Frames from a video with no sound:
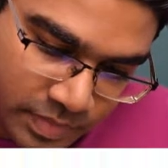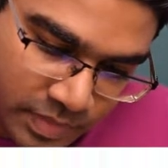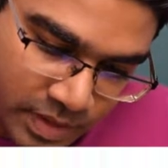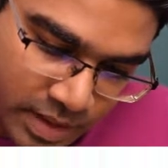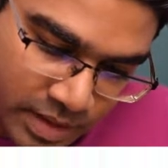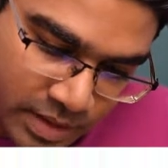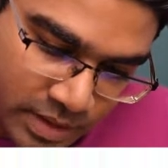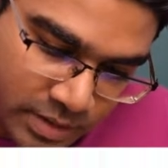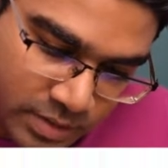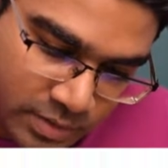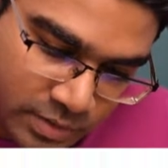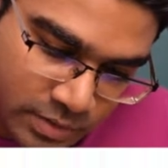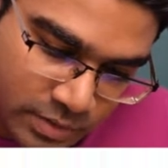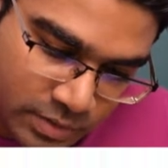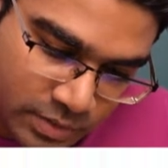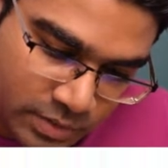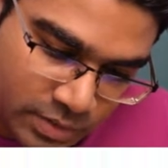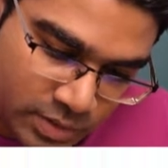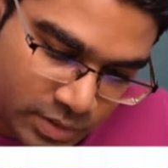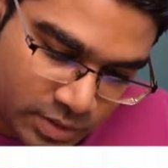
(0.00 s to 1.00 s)
and goes
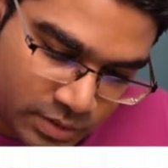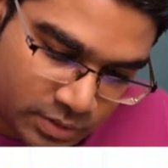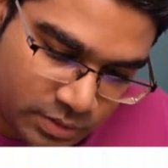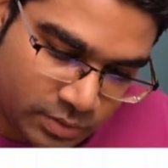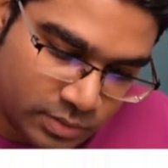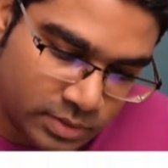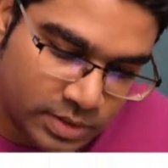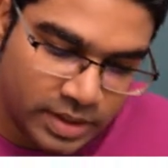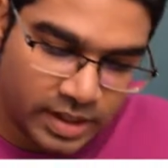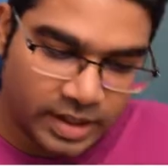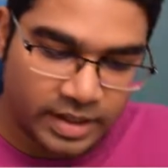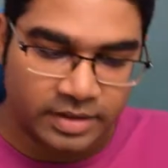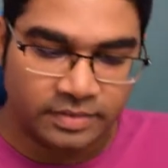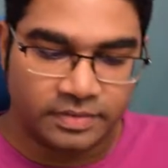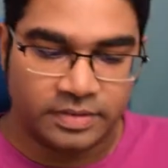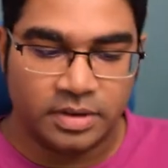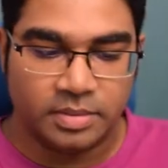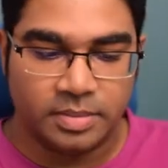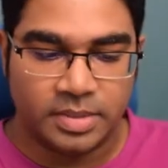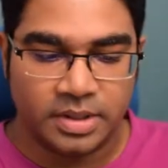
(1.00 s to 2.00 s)
to the negative
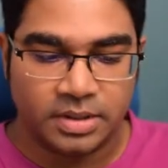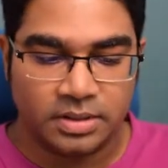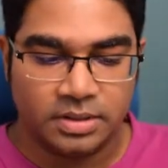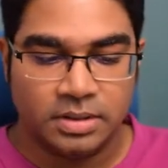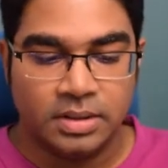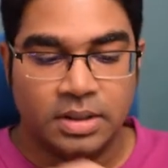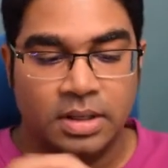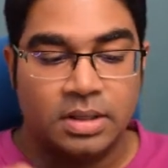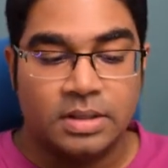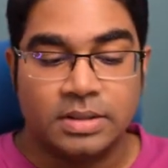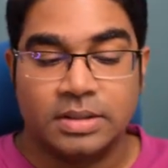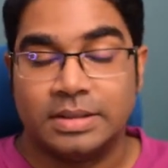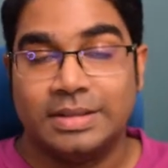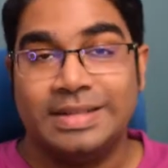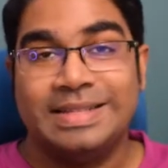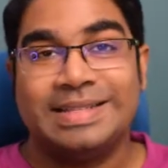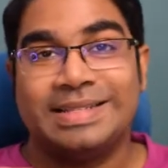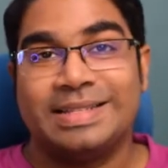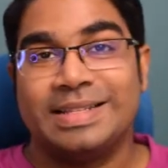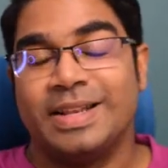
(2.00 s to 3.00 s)
terminal. So this
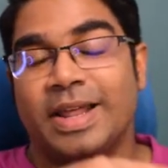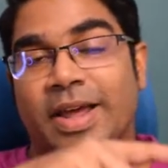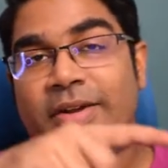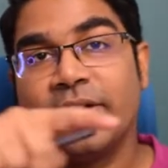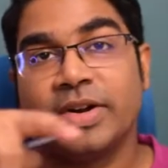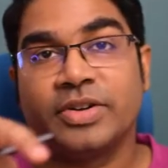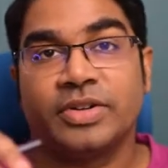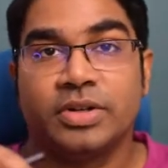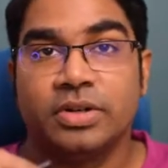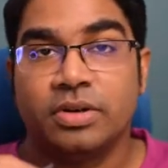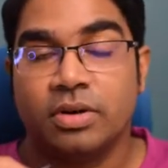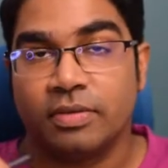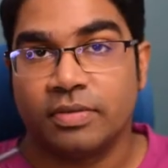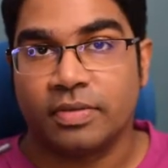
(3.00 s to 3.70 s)
is the direction of